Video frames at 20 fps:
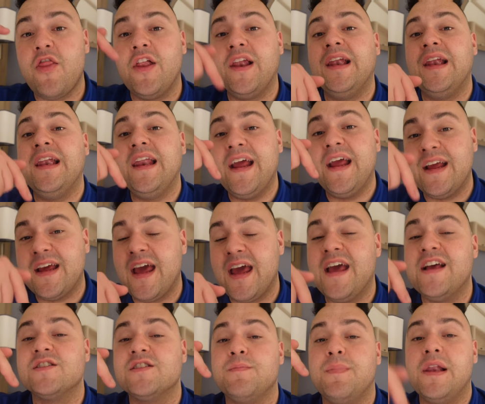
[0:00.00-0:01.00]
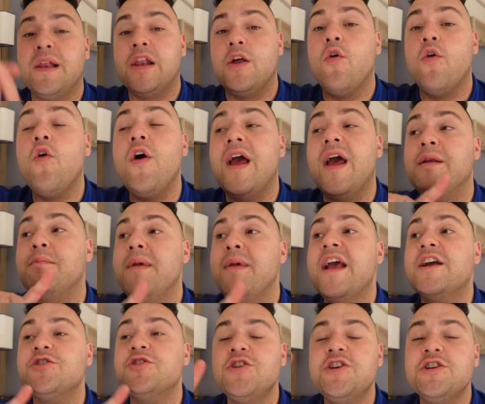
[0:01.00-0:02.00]
the link is below, and
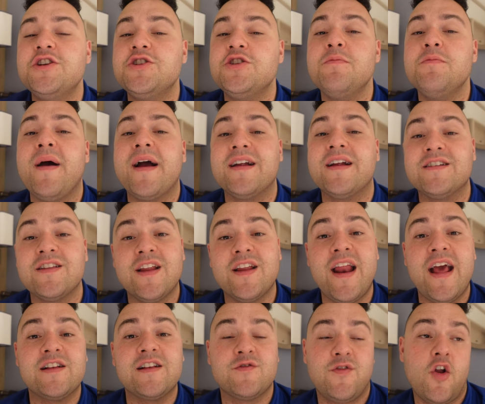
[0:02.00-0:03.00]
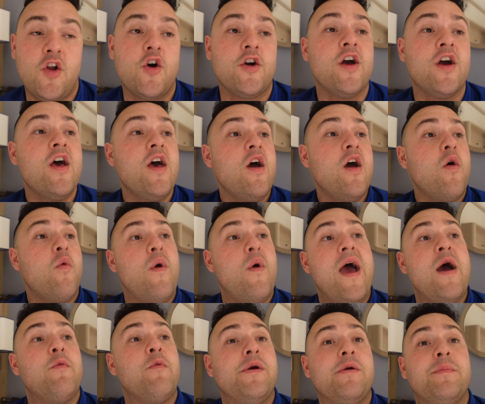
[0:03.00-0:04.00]
make sure you tune back into the next vlog
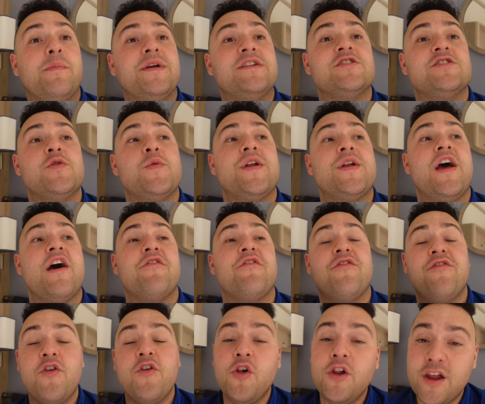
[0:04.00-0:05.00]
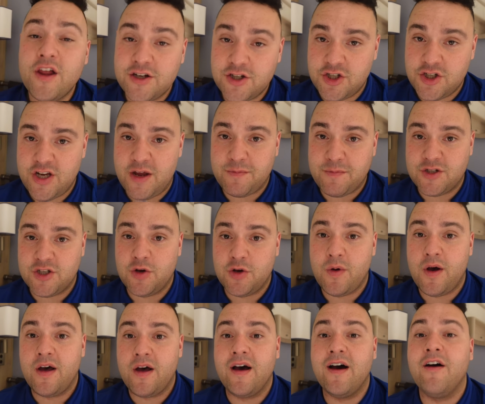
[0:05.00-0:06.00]
where we will be doing a full ship
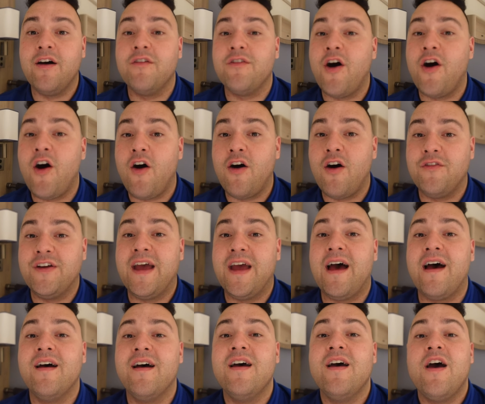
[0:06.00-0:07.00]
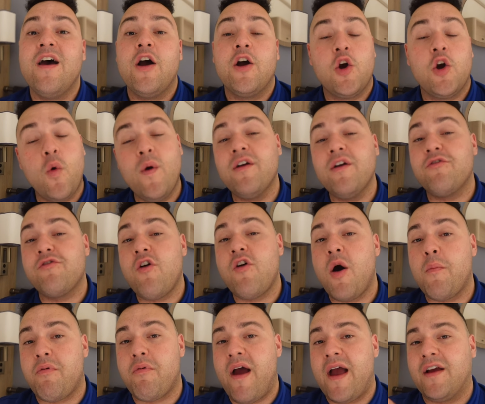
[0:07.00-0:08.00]
tour of Arvia, going for
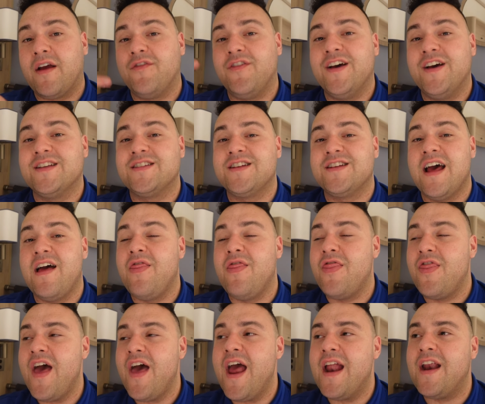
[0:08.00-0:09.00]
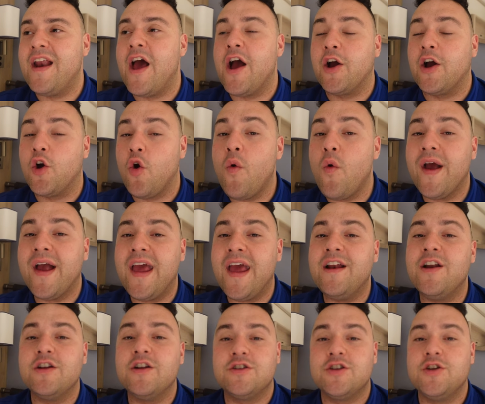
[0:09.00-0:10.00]
our breakfast, and then going
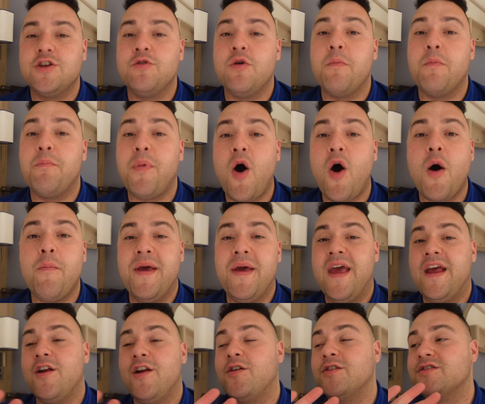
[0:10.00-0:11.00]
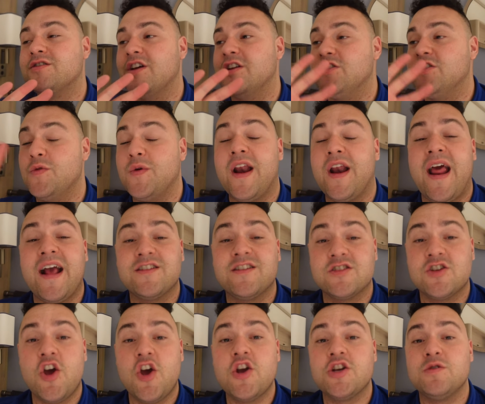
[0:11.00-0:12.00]
into Barbados, doing an
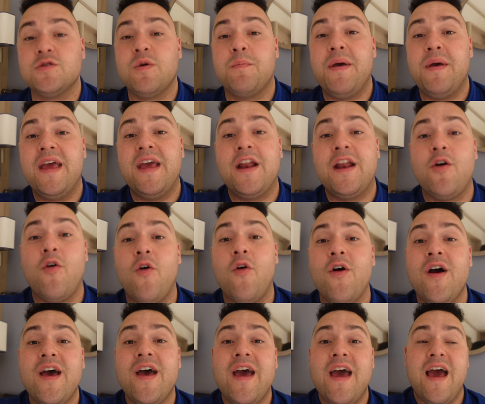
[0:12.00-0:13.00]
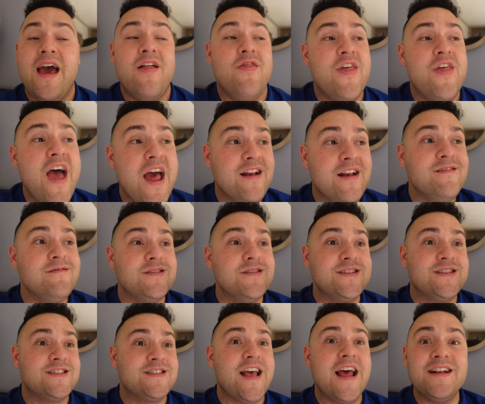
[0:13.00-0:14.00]
excursion with P&O, and then
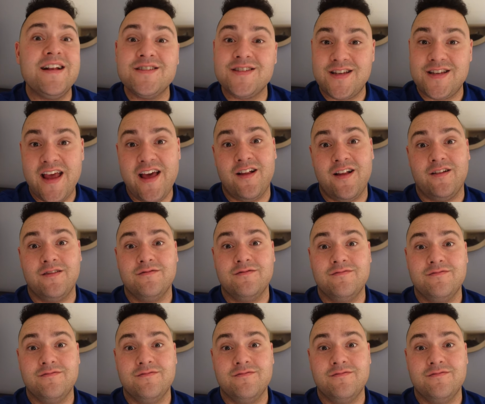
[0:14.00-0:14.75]
setting sail.